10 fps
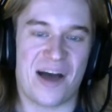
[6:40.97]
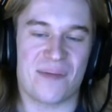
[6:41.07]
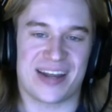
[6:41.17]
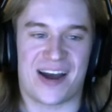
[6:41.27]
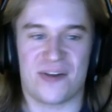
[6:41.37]

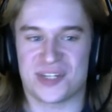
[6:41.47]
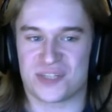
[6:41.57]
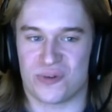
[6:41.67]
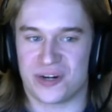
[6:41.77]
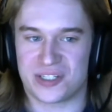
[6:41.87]
like how
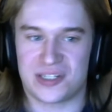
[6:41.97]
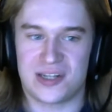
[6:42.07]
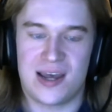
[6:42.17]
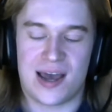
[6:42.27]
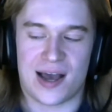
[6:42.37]
this works.
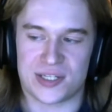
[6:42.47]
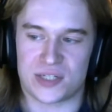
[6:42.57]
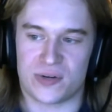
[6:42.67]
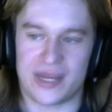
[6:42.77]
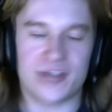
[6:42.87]

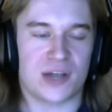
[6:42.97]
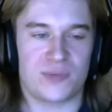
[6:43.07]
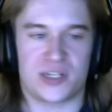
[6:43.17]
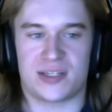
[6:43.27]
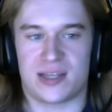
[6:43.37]
So each
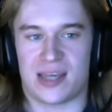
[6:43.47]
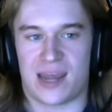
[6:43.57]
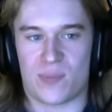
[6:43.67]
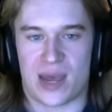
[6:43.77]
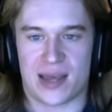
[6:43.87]
object in the
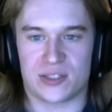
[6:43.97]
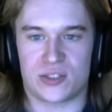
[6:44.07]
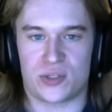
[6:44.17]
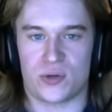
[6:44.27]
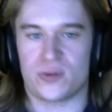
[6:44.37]
game
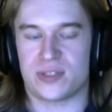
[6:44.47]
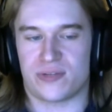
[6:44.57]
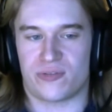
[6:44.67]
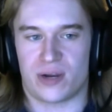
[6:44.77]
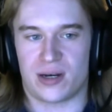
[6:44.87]
has two
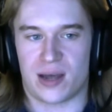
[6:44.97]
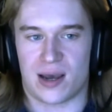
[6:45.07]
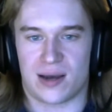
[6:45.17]
different